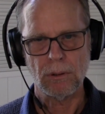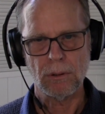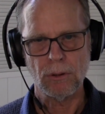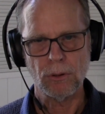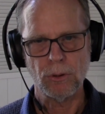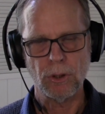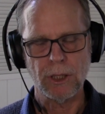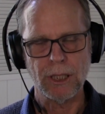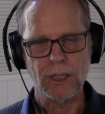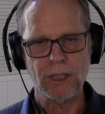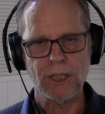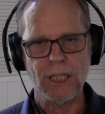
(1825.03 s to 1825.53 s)

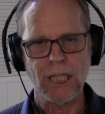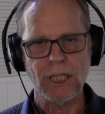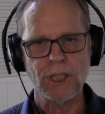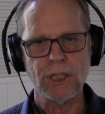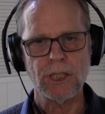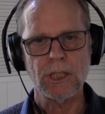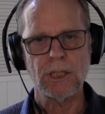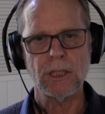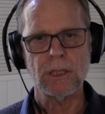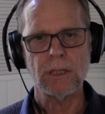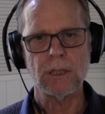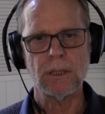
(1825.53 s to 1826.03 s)
Good
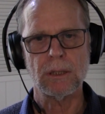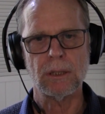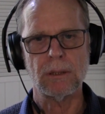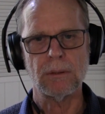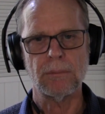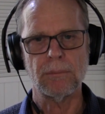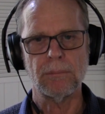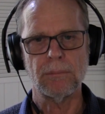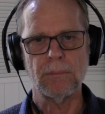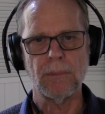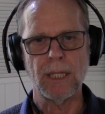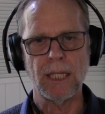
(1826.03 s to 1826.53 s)
intentions,
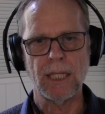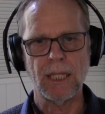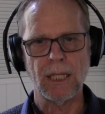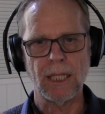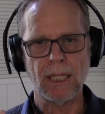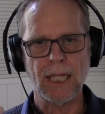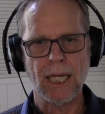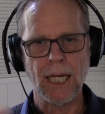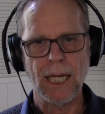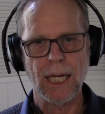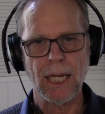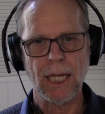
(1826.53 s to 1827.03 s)
meaning
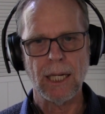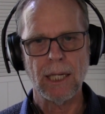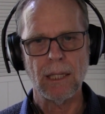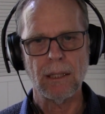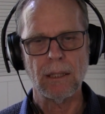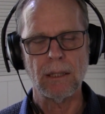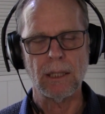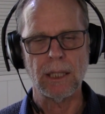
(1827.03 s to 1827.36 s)
care